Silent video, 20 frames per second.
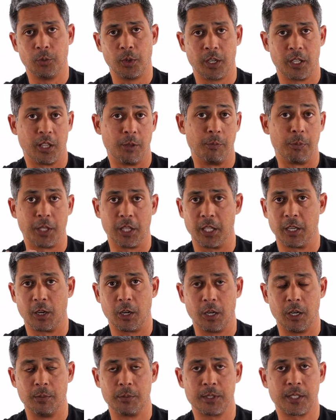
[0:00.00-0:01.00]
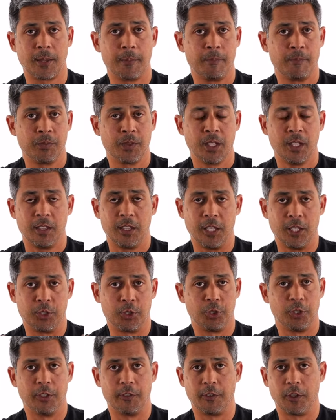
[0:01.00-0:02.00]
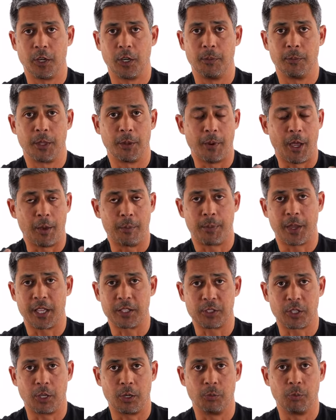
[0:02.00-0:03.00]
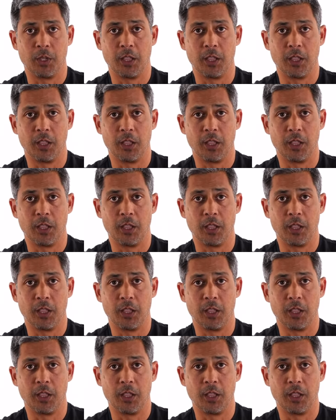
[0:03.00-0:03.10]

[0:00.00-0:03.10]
one of the billet arms, the N two itive arm, the Mountain Pass arm.